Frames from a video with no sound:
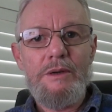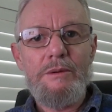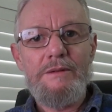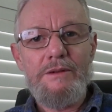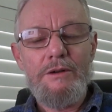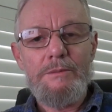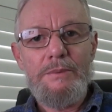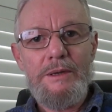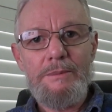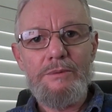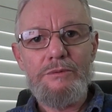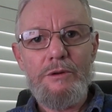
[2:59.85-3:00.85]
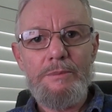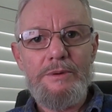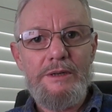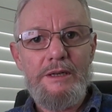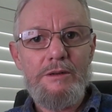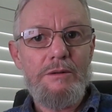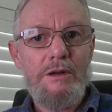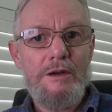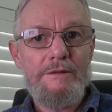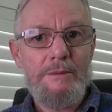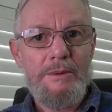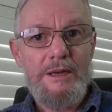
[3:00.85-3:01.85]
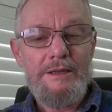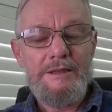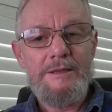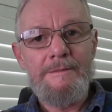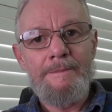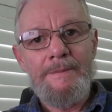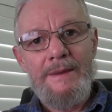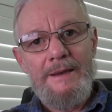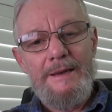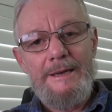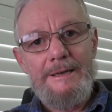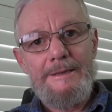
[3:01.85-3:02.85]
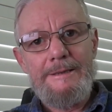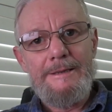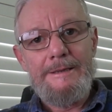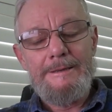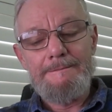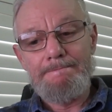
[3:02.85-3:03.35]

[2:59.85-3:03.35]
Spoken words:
where we've got people dropping dead all over the place, and